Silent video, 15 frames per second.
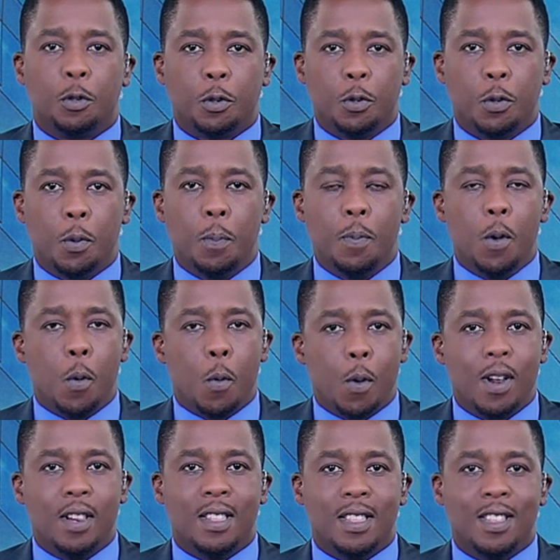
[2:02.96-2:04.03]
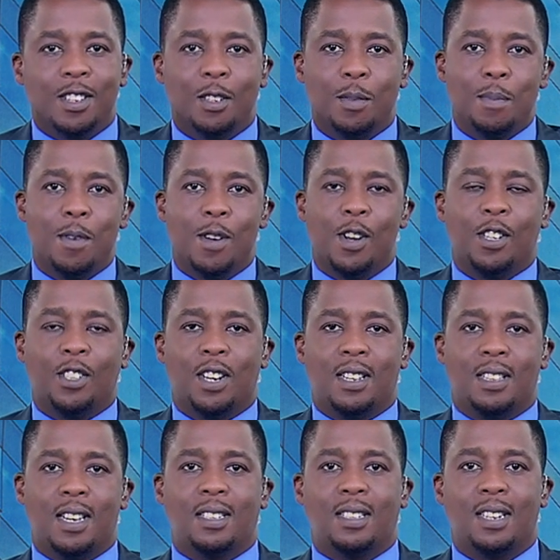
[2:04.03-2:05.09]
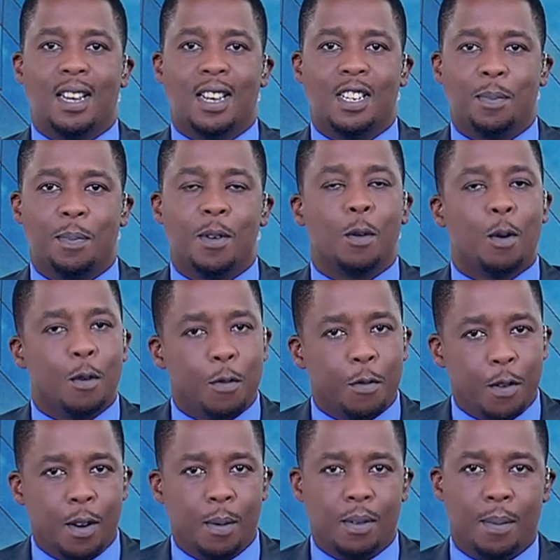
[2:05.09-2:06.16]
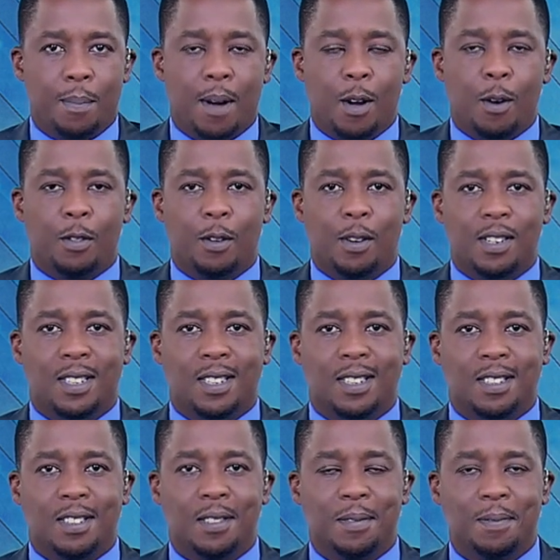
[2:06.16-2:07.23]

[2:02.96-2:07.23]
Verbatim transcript: do with this merger that uh, has been confirmed by authorities?